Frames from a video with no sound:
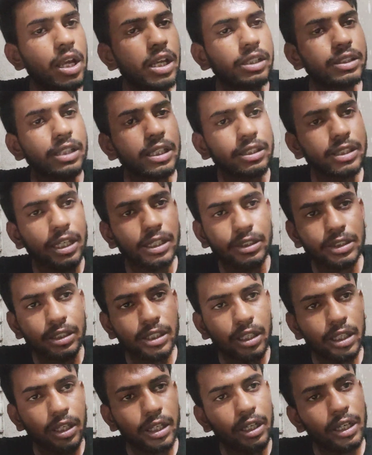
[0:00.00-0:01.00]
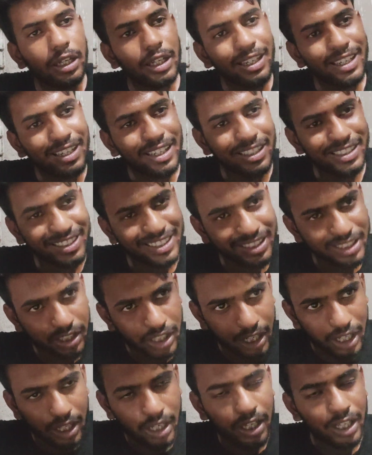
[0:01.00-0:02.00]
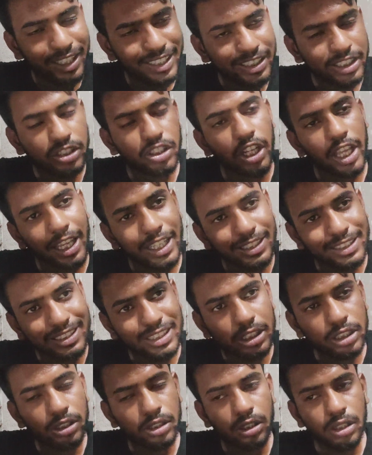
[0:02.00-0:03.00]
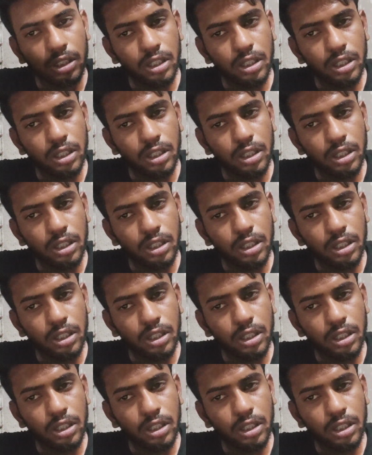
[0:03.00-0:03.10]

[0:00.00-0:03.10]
such as its tense,